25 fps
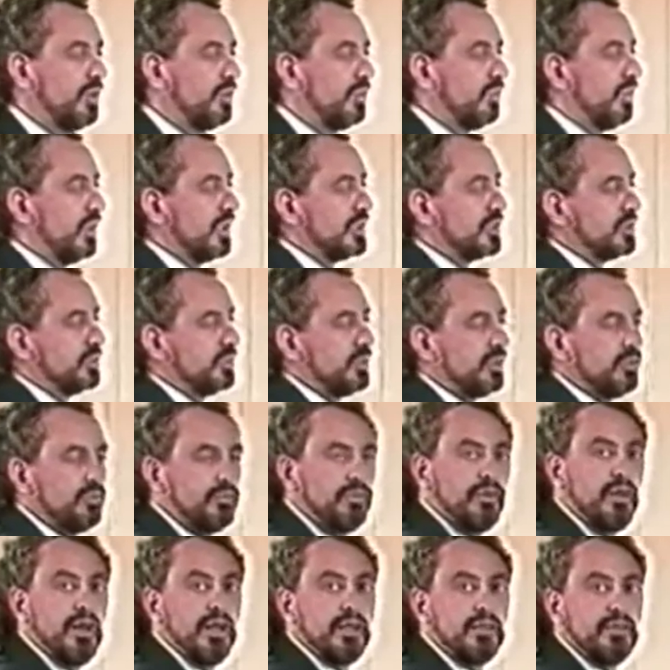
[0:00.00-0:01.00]
once we
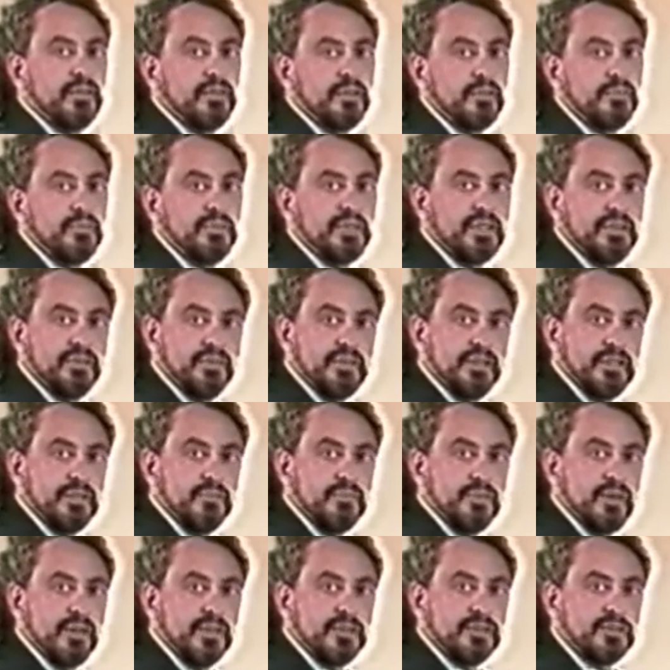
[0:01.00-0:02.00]
find them in
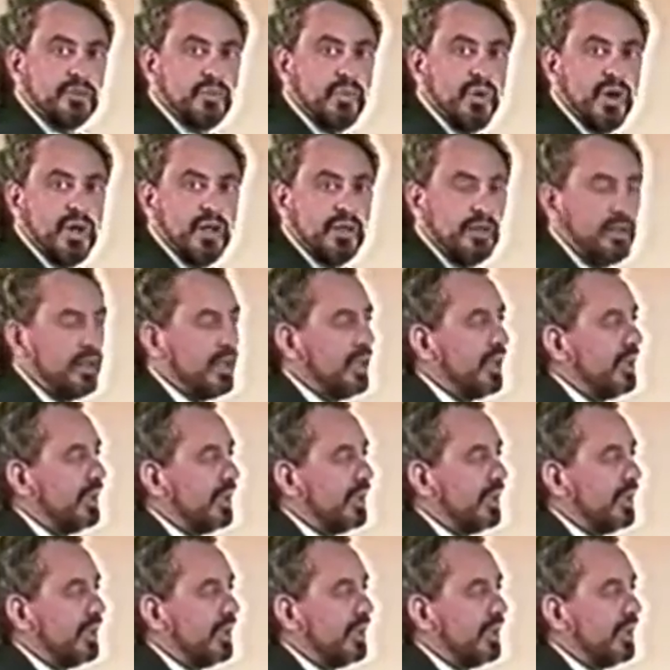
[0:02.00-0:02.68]
T-1,